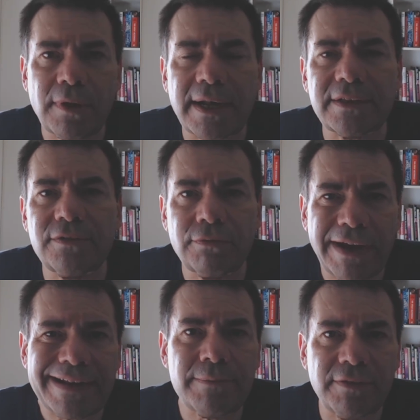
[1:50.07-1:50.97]
product of
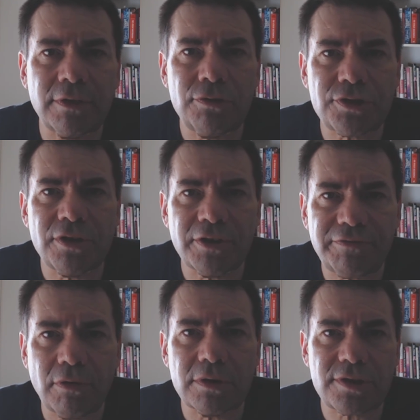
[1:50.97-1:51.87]
random
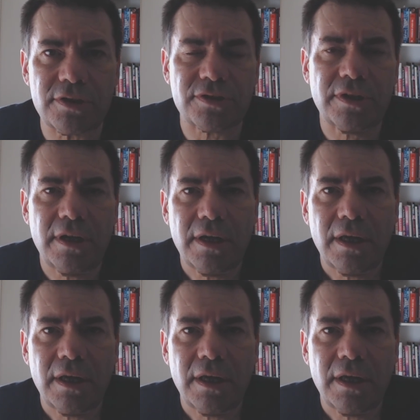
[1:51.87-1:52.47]
evolutionary forces.